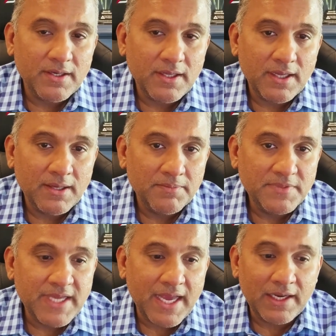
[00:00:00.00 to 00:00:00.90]

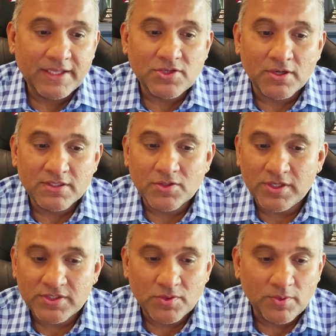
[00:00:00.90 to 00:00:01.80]
Dan, let's start this
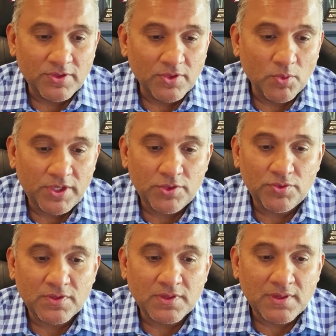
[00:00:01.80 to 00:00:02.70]
question with you. What do you
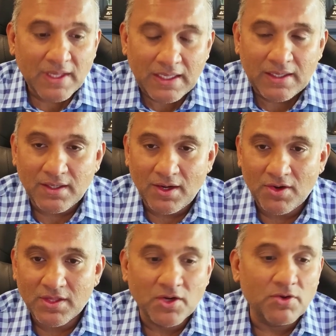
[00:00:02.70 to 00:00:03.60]
think are
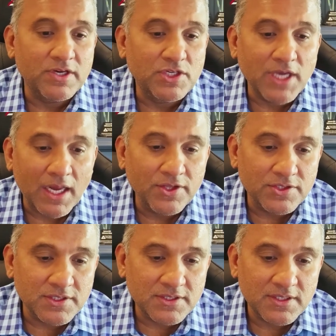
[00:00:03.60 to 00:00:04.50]
the current
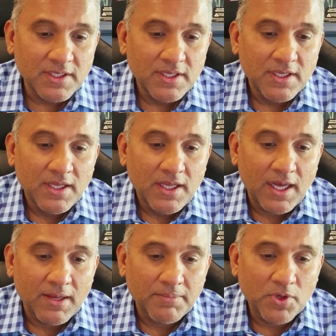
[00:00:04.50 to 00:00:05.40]
challenges
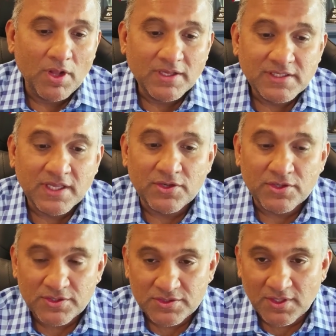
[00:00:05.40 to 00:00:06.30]
call
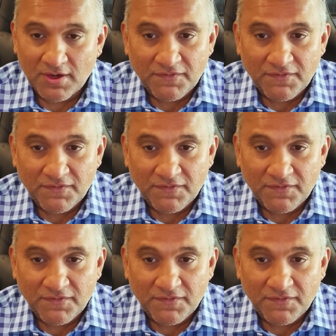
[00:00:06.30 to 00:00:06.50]
centers are